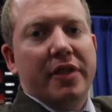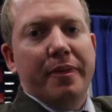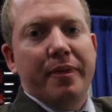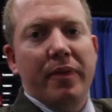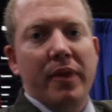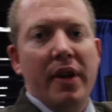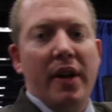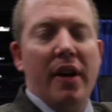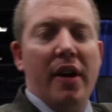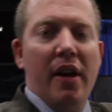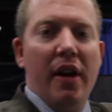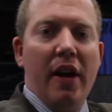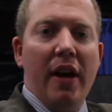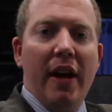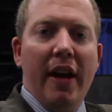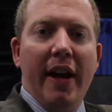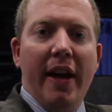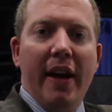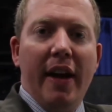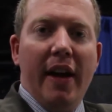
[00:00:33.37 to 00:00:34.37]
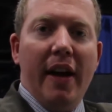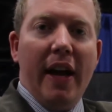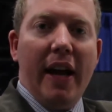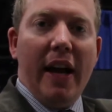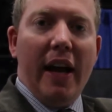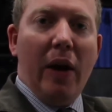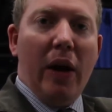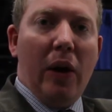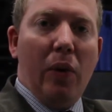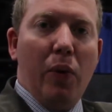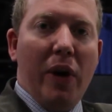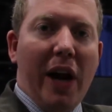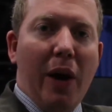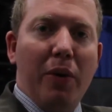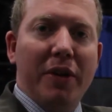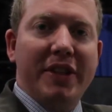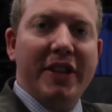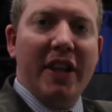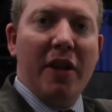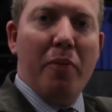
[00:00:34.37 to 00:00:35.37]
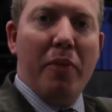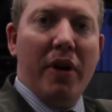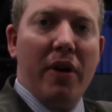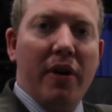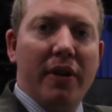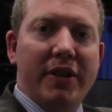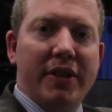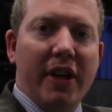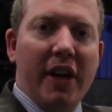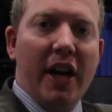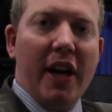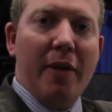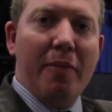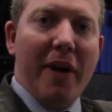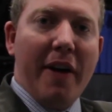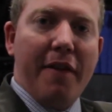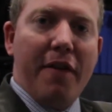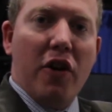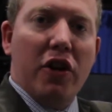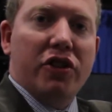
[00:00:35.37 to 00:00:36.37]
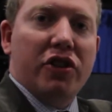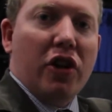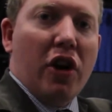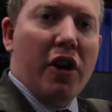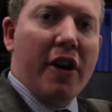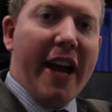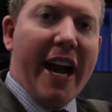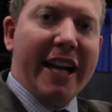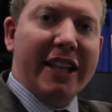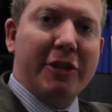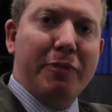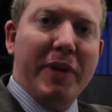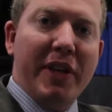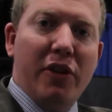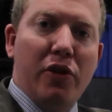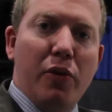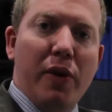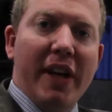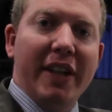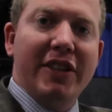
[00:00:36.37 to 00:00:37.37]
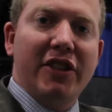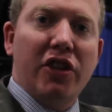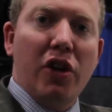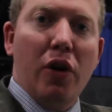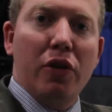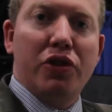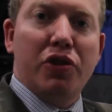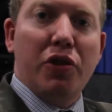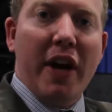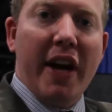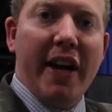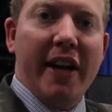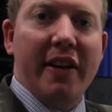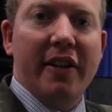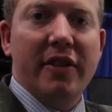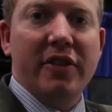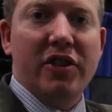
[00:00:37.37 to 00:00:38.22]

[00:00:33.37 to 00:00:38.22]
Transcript: Uh, when I was in the military, my first sergeant asked me to do NCO training.